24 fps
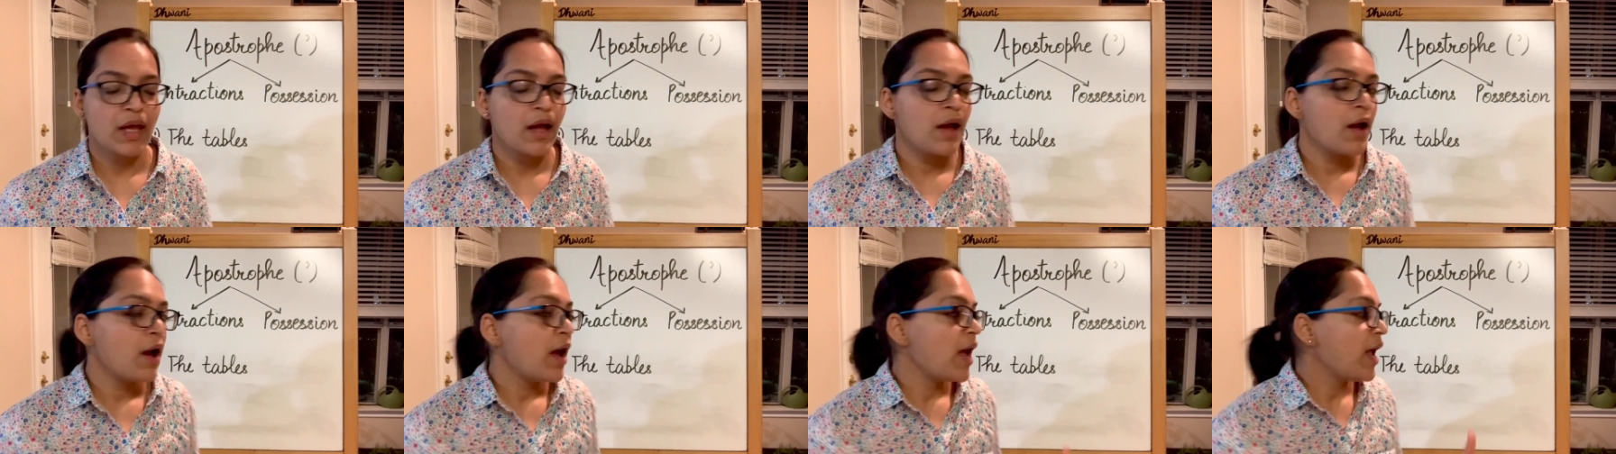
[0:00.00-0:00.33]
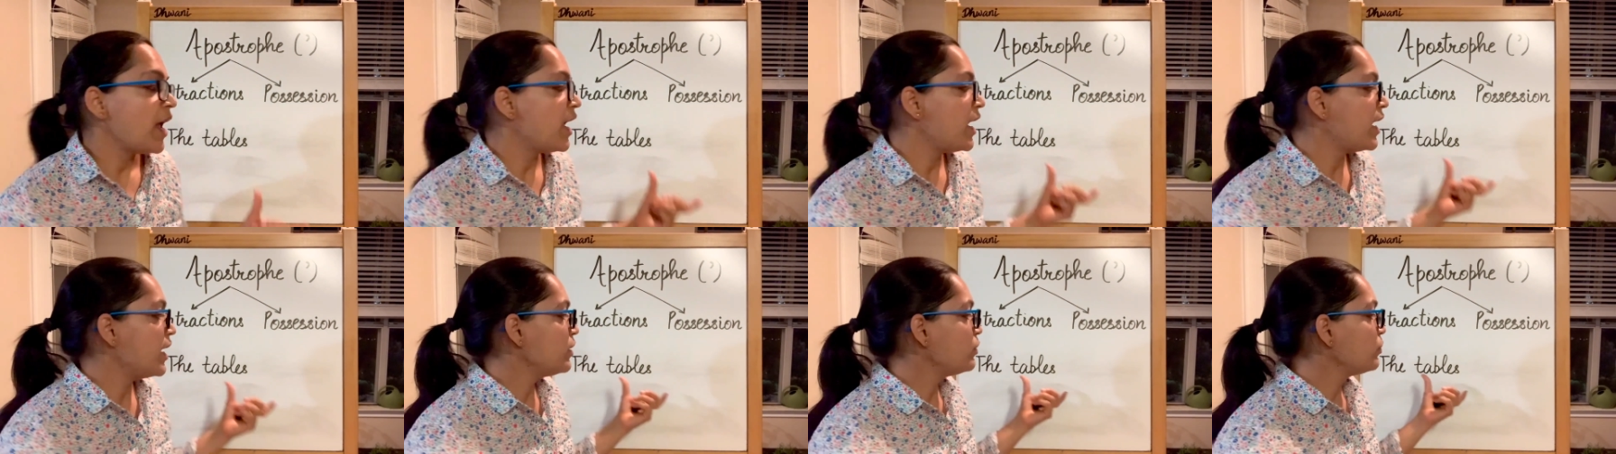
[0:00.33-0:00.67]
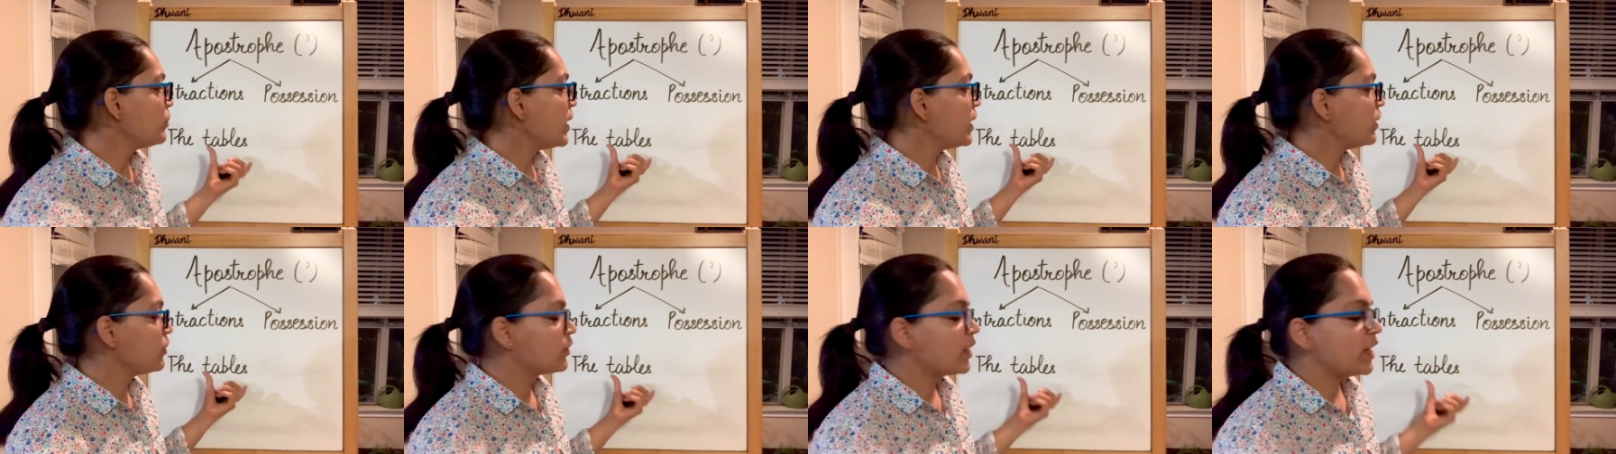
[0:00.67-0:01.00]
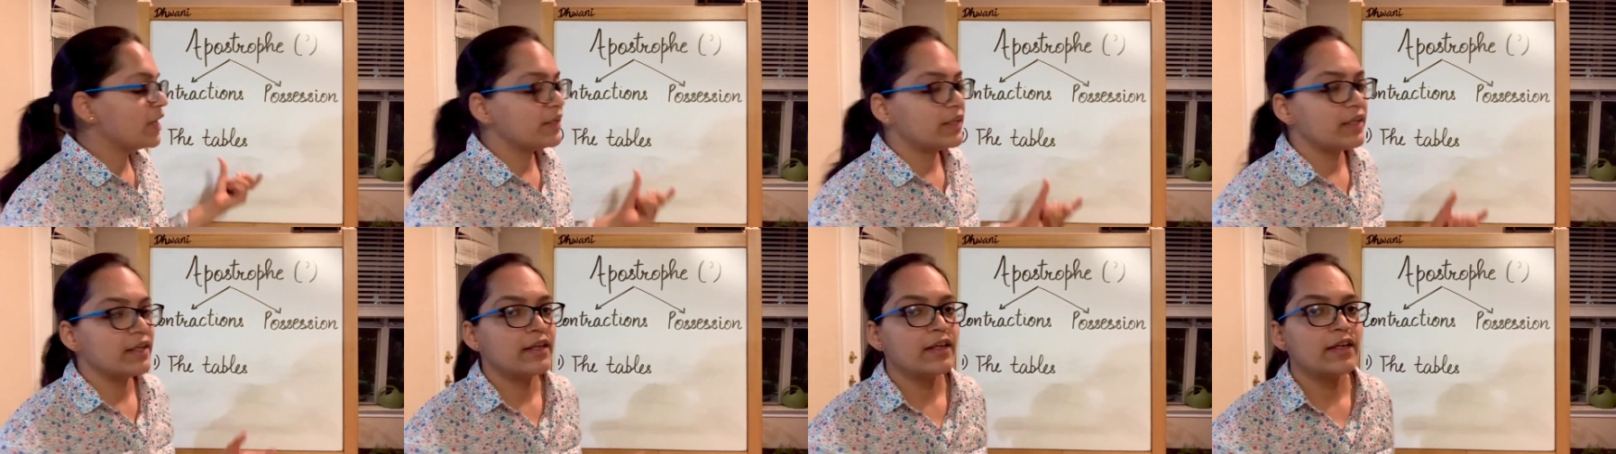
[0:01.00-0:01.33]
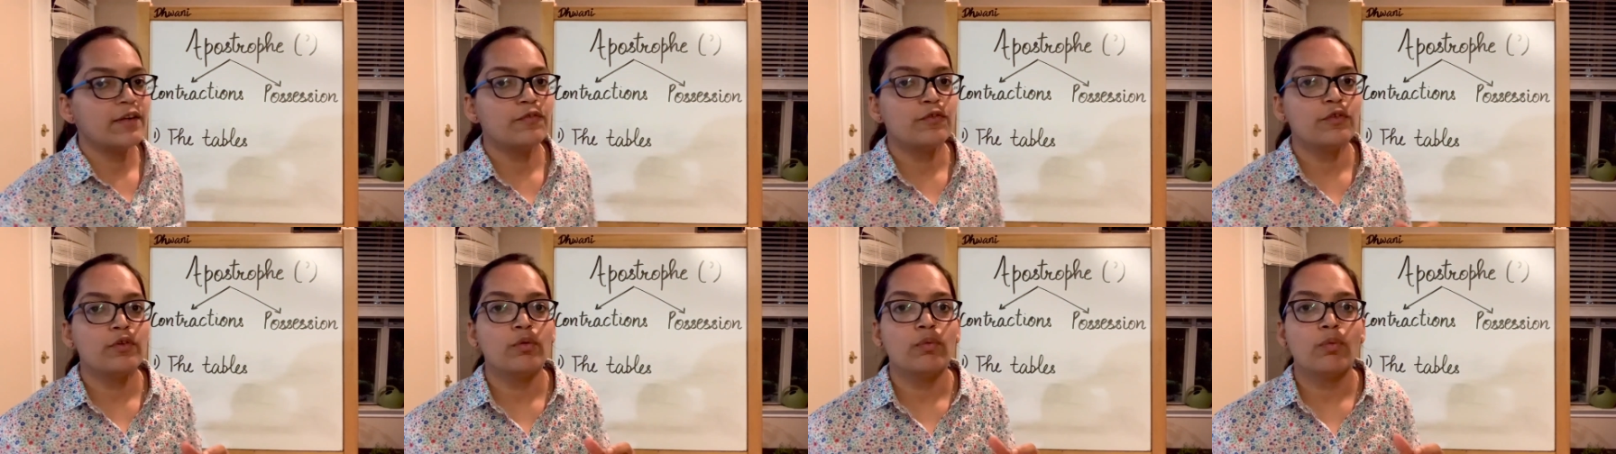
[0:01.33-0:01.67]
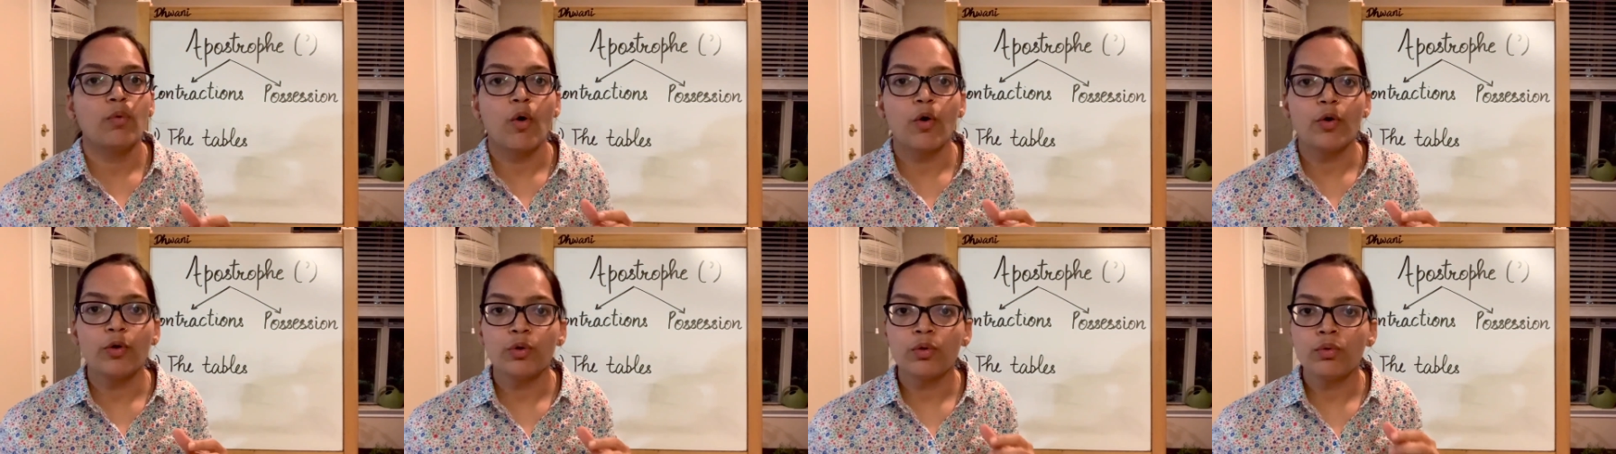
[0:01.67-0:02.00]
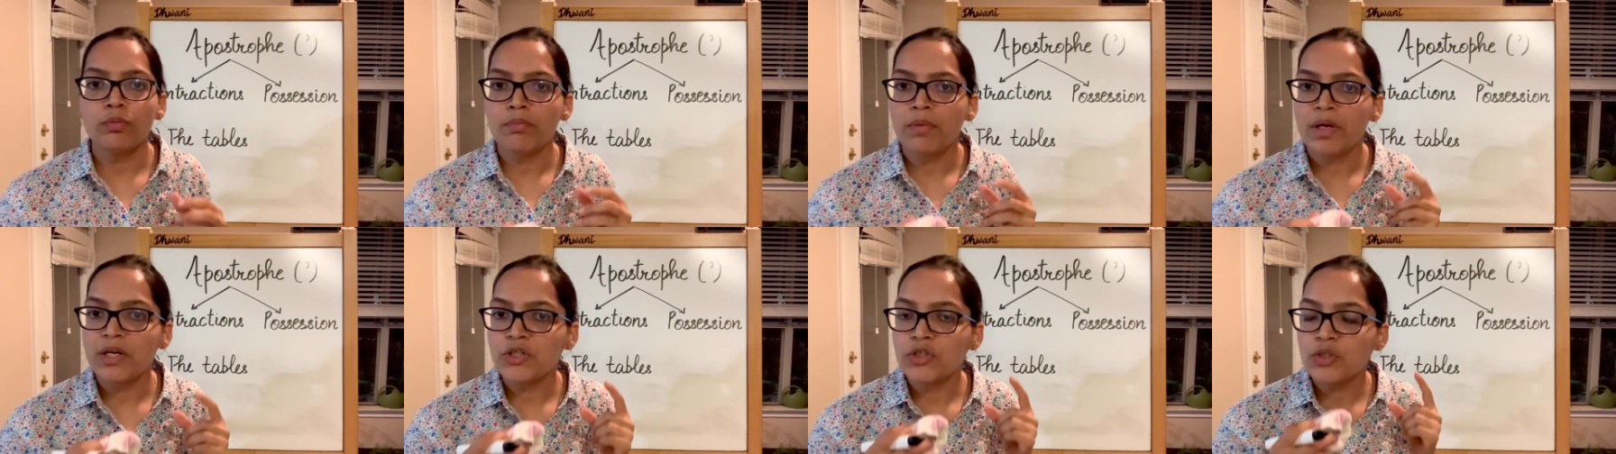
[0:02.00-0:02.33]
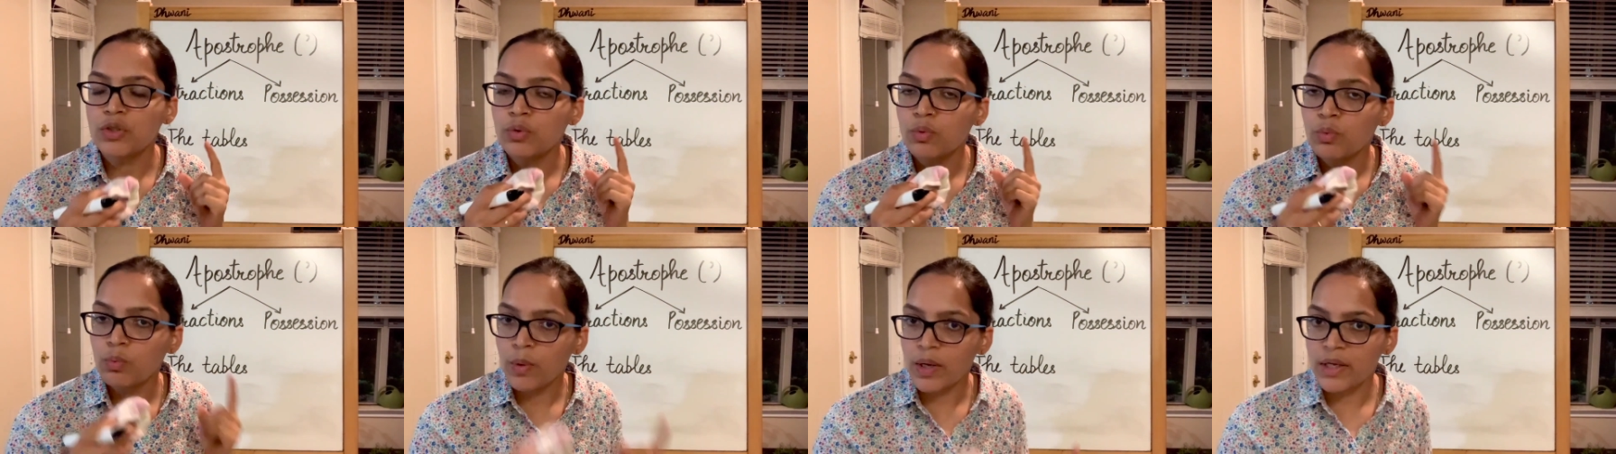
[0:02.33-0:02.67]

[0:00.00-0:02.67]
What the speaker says: And while writing, if you want to mention one